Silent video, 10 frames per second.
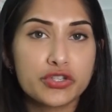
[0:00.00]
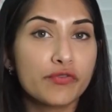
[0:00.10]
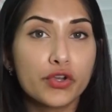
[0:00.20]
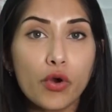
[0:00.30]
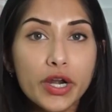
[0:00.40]
So
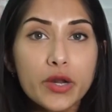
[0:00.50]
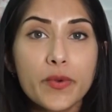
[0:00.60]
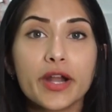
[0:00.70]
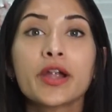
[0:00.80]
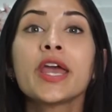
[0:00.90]
if you aren't
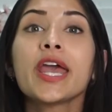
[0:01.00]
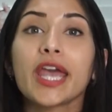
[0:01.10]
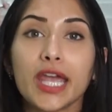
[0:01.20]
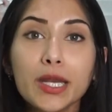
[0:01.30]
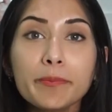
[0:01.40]
aware,
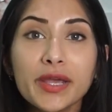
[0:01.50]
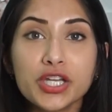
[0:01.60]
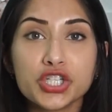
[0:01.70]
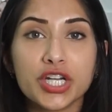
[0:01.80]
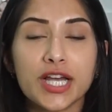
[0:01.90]

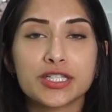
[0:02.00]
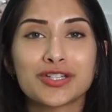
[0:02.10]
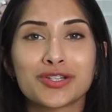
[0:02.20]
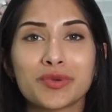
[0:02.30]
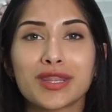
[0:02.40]
inpatient has to
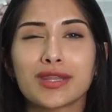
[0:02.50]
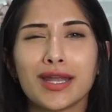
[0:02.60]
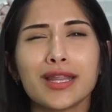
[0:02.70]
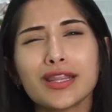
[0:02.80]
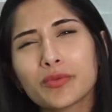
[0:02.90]
do with
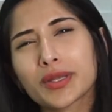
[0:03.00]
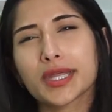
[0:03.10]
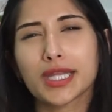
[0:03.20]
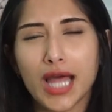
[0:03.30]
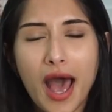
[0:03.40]
anything
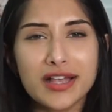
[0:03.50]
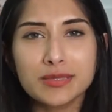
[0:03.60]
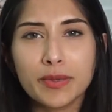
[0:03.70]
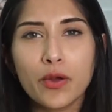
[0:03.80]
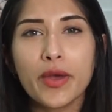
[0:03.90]
really in the
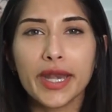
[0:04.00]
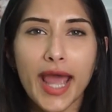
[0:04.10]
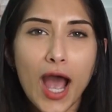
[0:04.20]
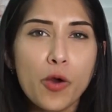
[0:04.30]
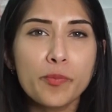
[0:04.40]
hospital, and
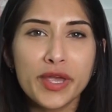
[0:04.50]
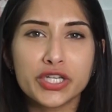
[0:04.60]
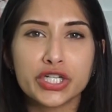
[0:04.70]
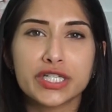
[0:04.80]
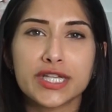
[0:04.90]

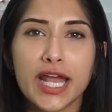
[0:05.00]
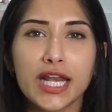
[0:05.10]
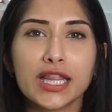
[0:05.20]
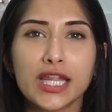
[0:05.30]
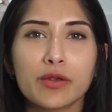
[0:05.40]
outpatient is
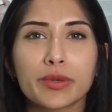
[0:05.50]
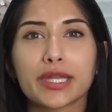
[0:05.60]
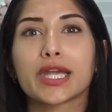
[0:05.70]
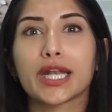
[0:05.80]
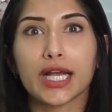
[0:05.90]
anything
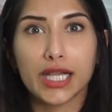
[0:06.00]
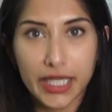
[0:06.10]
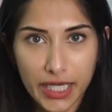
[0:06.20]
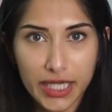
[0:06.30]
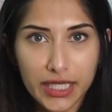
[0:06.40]
really in a
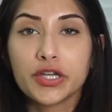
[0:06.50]
clinic.